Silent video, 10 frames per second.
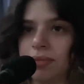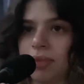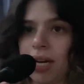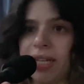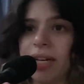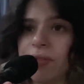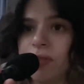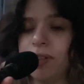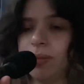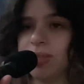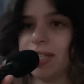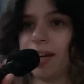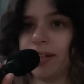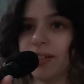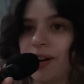I never filmed an
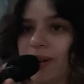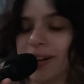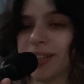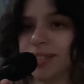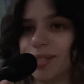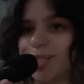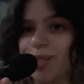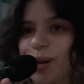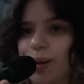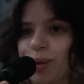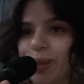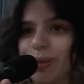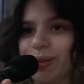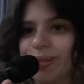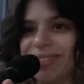end card,
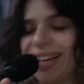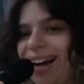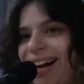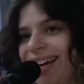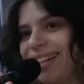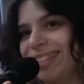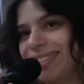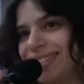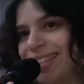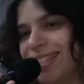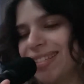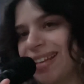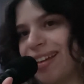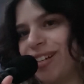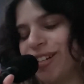so hi, this is
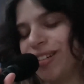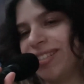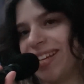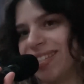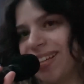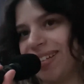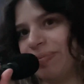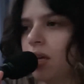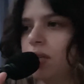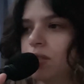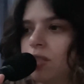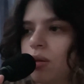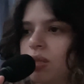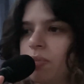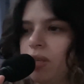editor Dessa. So
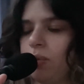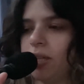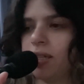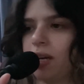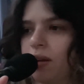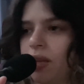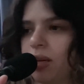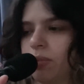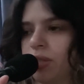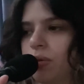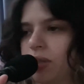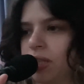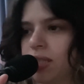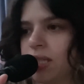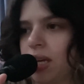it's been a week now that I'm recording
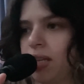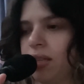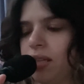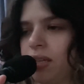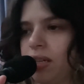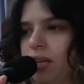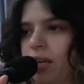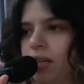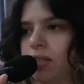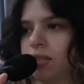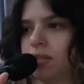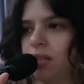this end thing, and